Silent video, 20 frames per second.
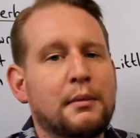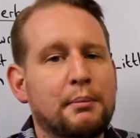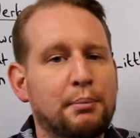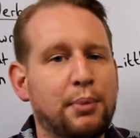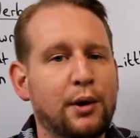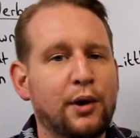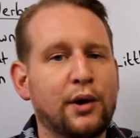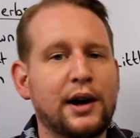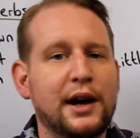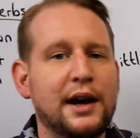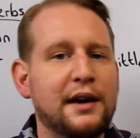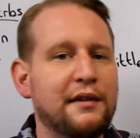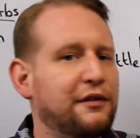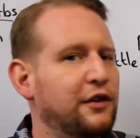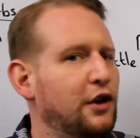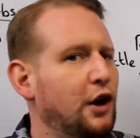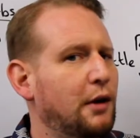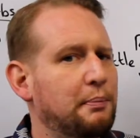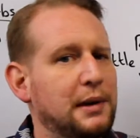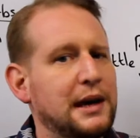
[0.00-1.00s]
but if
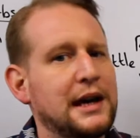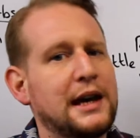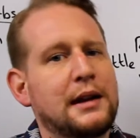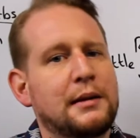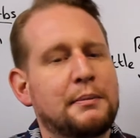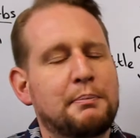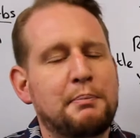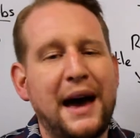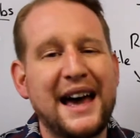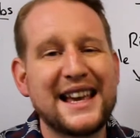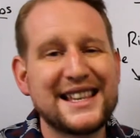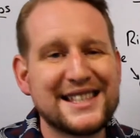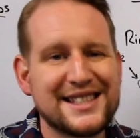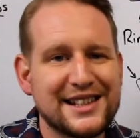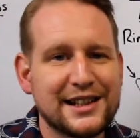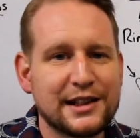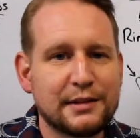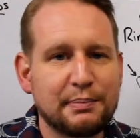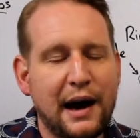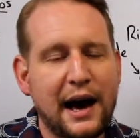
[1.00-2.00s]
you're being
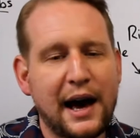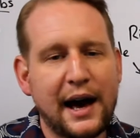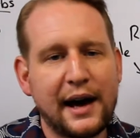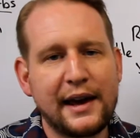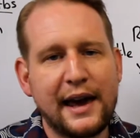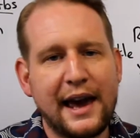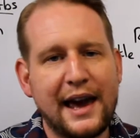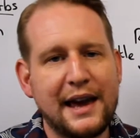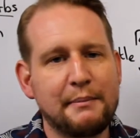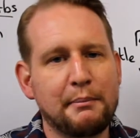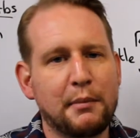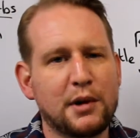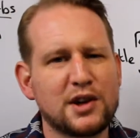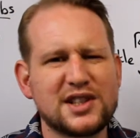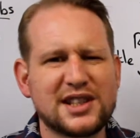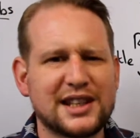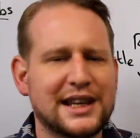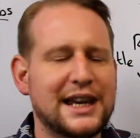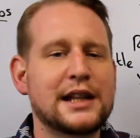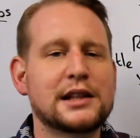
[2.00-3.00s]
pestered by a
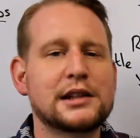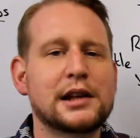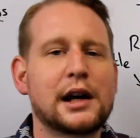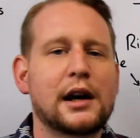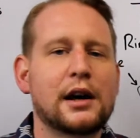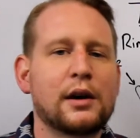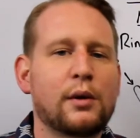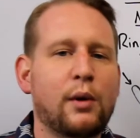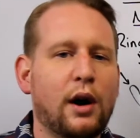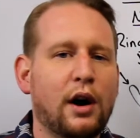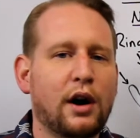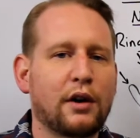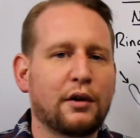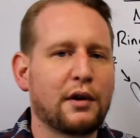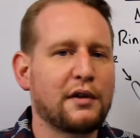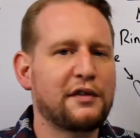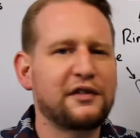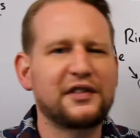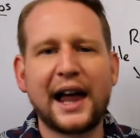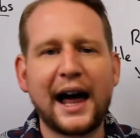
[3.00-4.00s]
mosquito or a
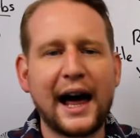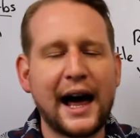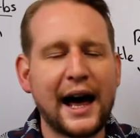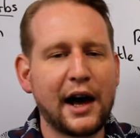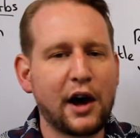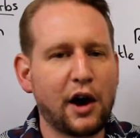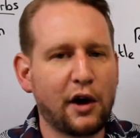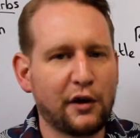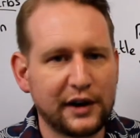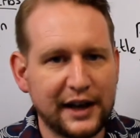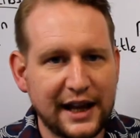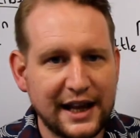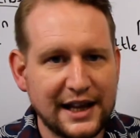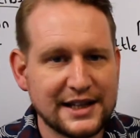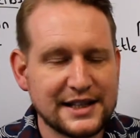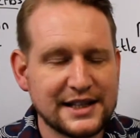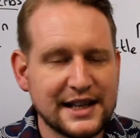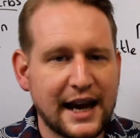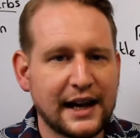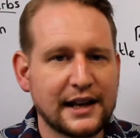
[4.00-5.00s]
fly or an
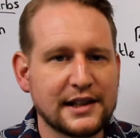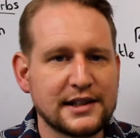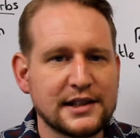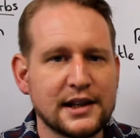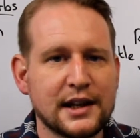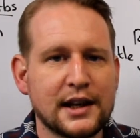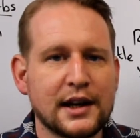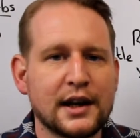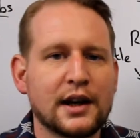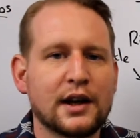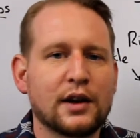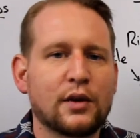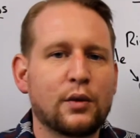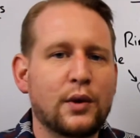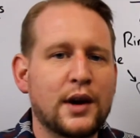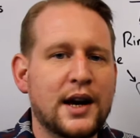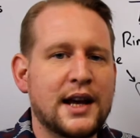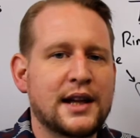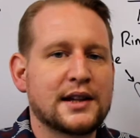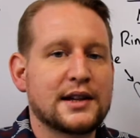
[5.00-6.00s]
insect,
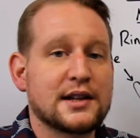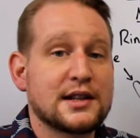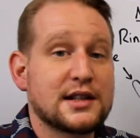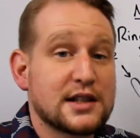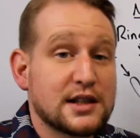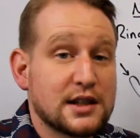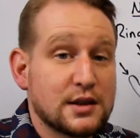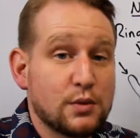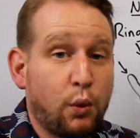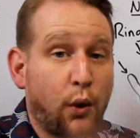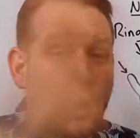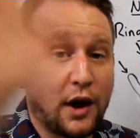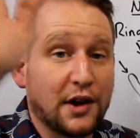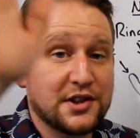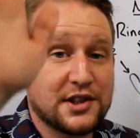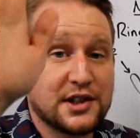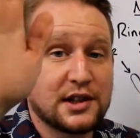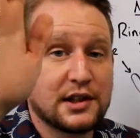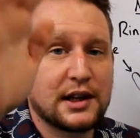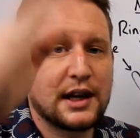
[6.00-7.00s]
we
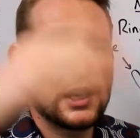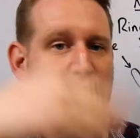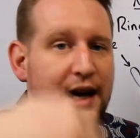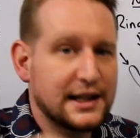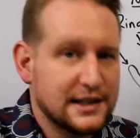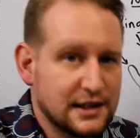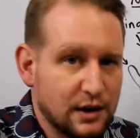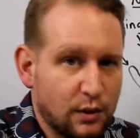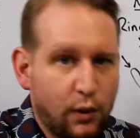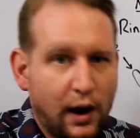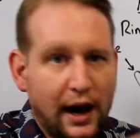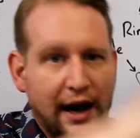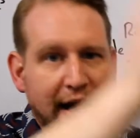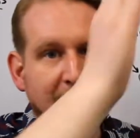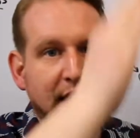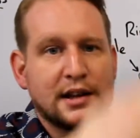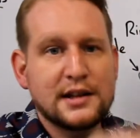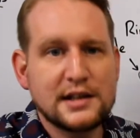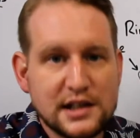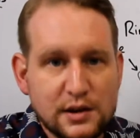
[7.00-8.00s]
swat it
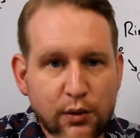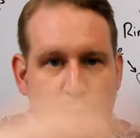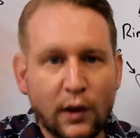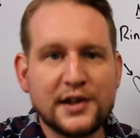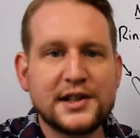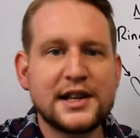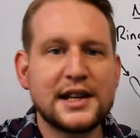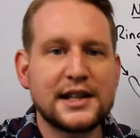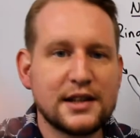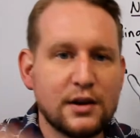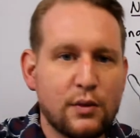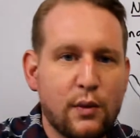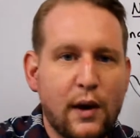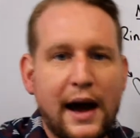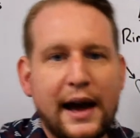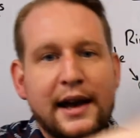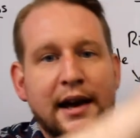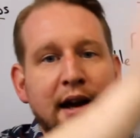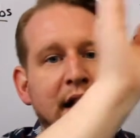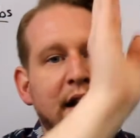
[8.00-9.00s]
away. Swat it
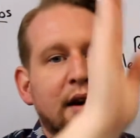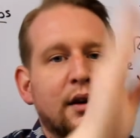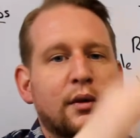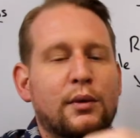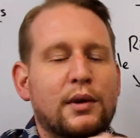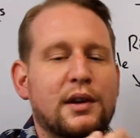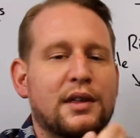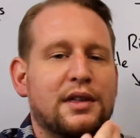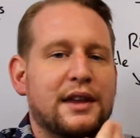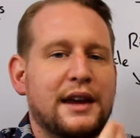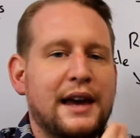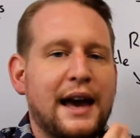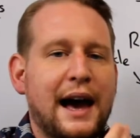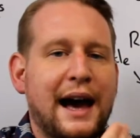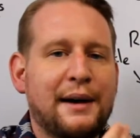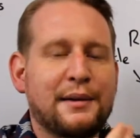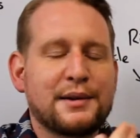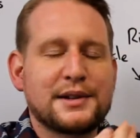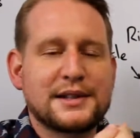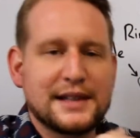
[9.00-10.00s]
away with the
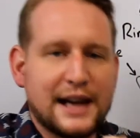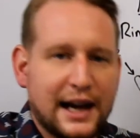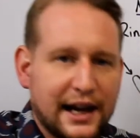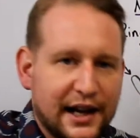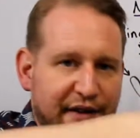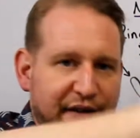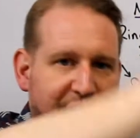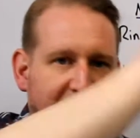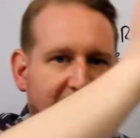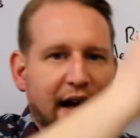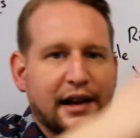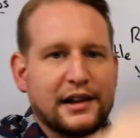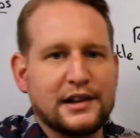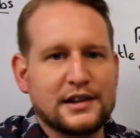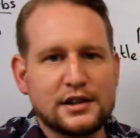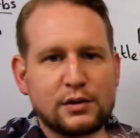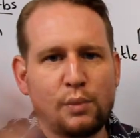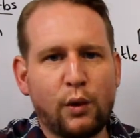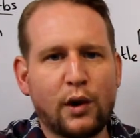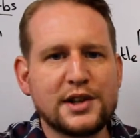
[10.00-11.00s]
outside of our hand.
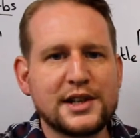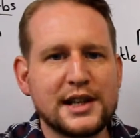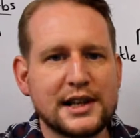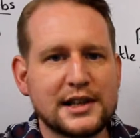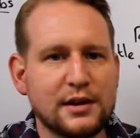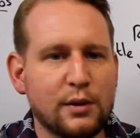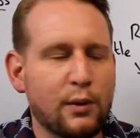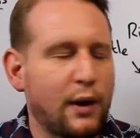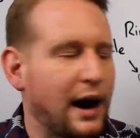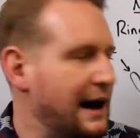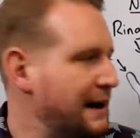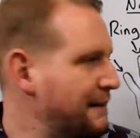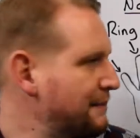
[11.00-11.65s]
Swat it away.